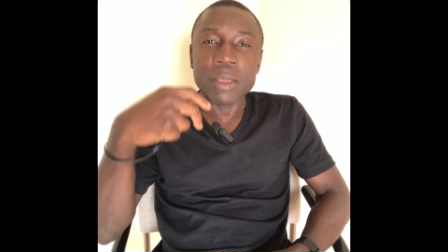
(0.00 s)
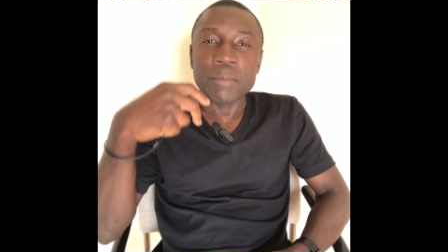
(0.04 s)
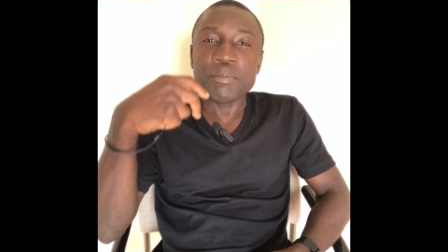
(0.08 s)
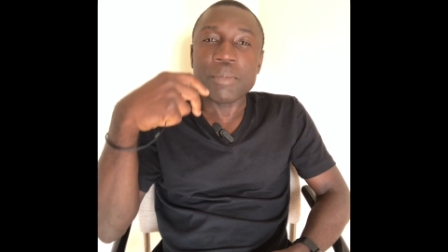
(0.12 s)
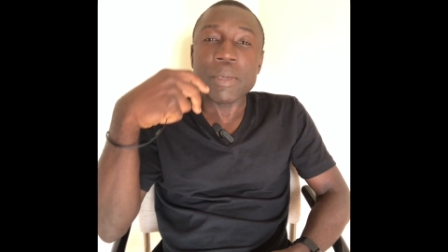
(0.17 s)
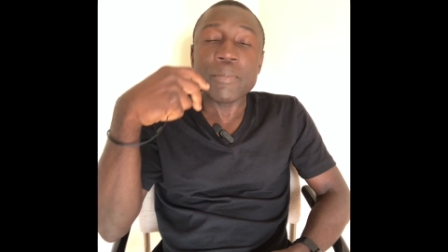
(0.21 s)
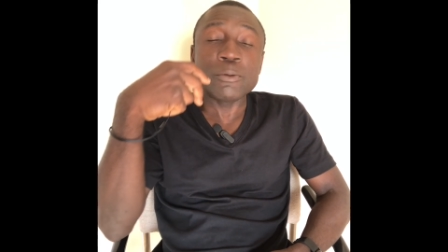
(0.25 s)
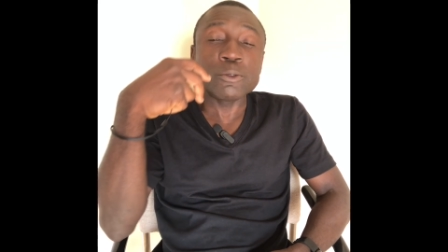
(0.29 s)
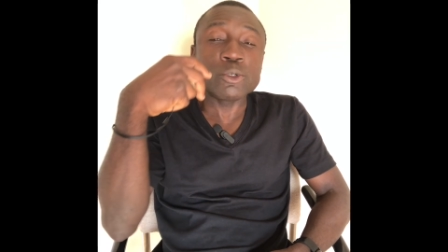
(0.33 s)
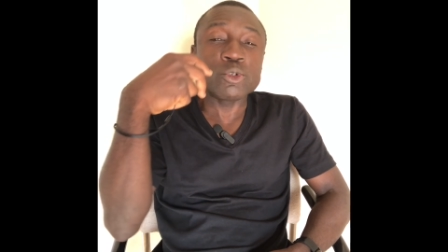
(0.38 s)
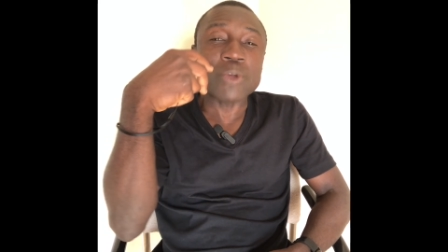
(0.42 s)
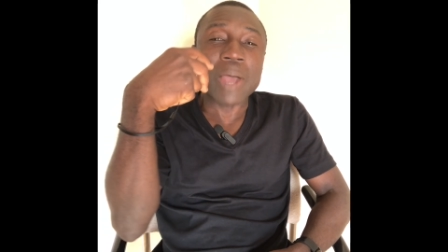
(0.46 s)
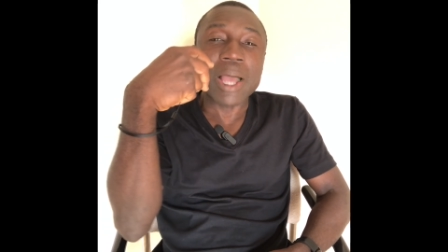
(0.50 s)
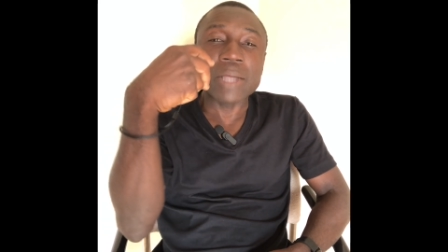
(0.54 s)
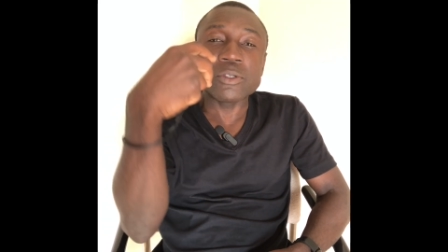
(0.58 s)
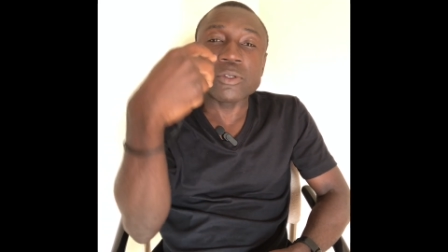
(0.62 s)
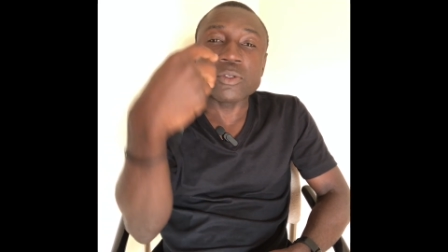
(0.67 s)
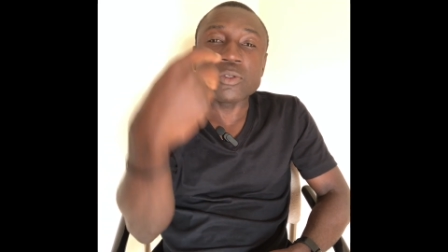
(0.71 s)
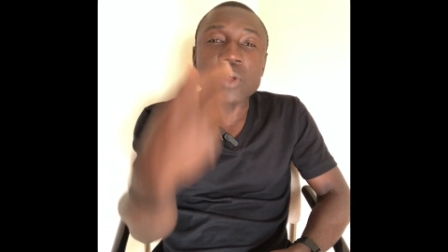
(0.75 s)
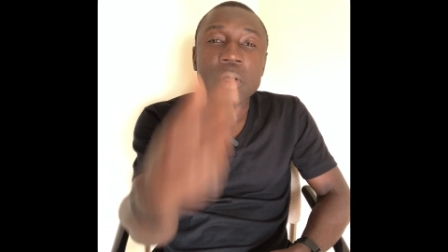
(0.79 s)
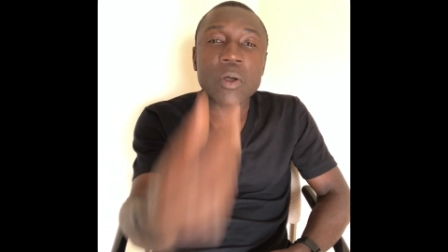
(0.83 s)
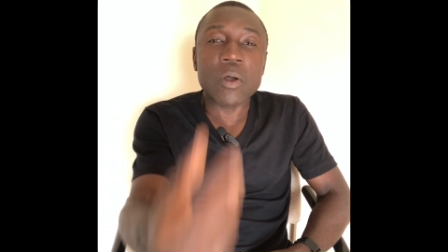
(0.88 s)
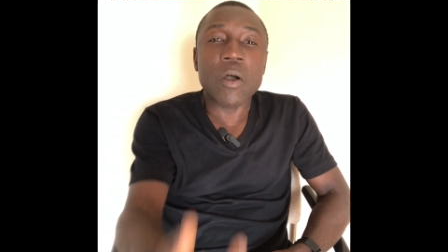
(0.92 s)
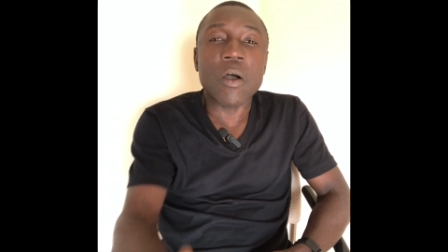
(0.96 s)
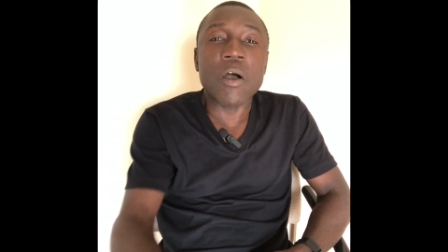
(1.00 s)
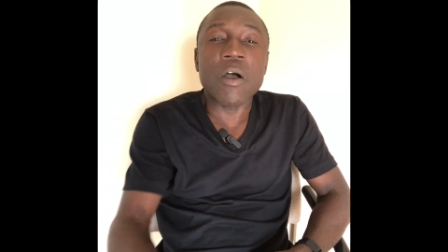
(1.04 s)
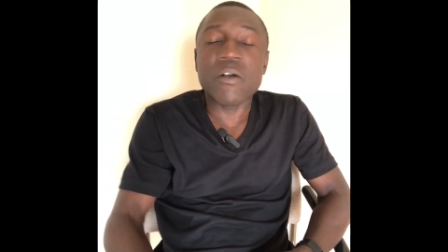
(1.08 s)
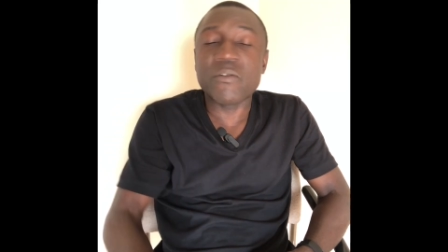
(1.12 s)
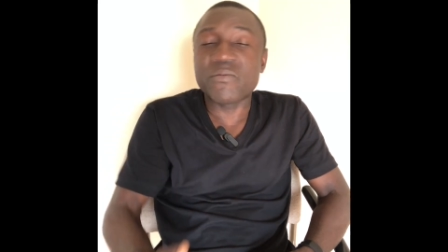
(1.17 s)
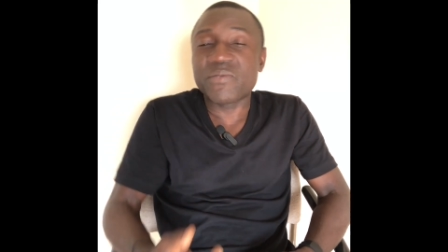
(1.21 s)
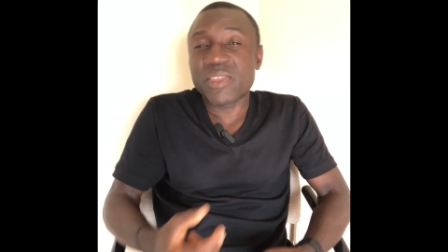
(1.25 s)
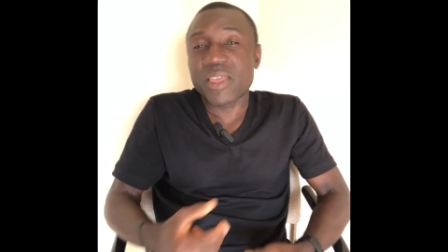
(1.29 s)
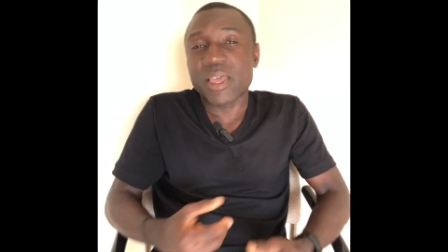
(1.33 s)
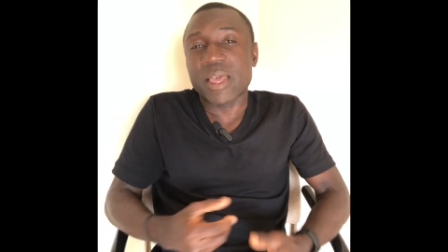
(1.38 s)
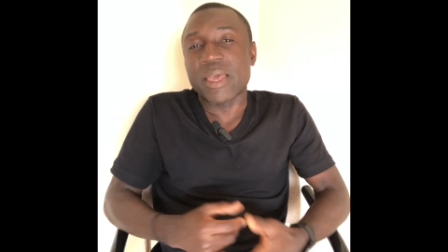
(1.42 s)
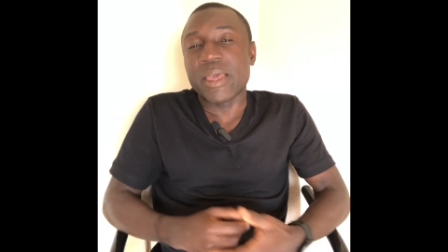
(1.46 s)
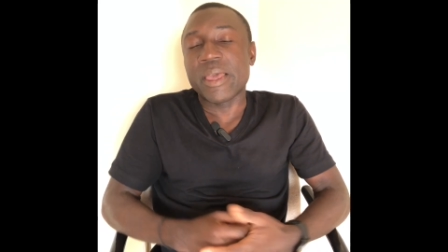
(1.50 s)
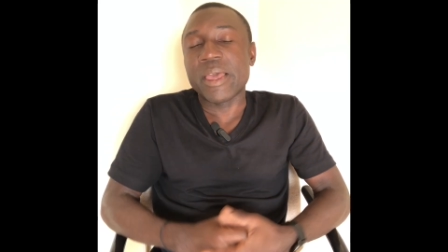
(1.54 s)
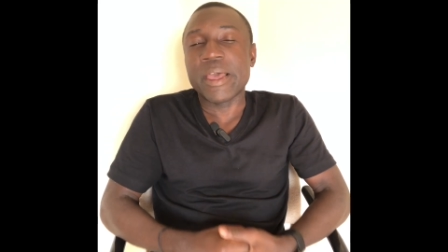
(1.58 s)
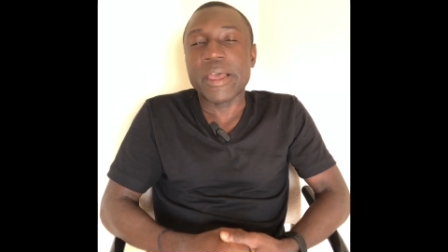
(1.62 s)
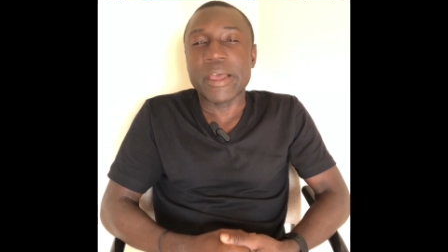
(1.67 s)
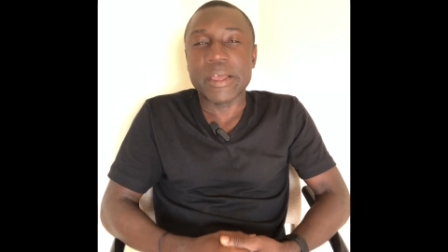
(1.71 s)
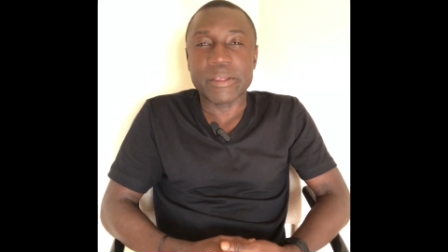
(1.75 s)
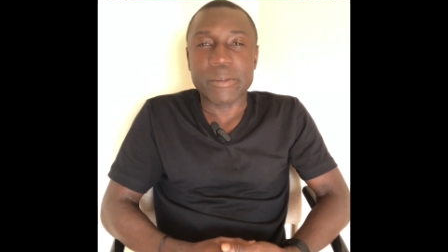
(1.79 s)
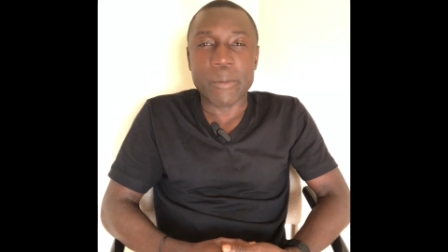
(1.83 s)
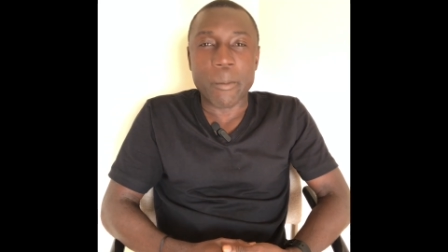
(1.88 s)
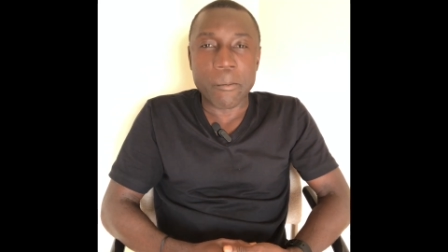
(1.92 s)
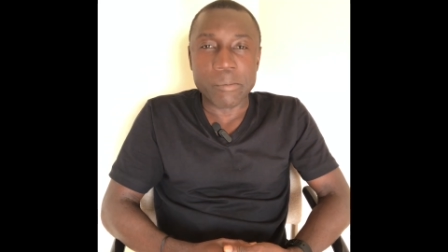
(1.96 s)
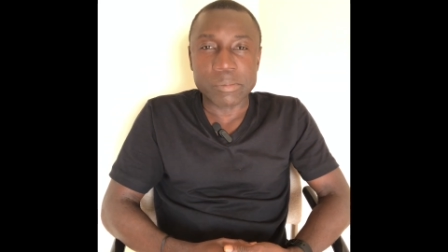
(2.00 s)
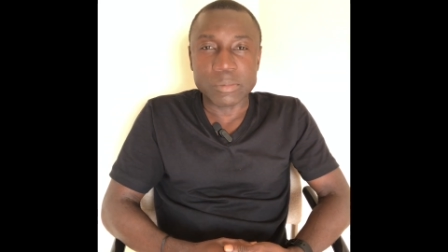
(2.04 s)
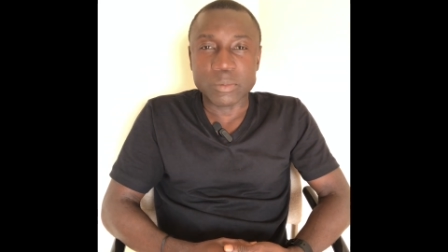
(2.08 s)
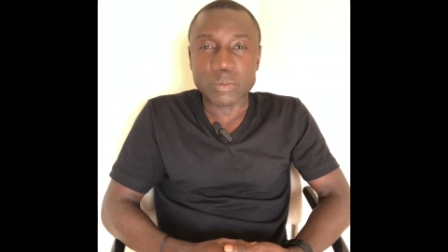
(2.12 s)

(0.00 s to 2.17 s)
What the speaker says: people try to talk up their head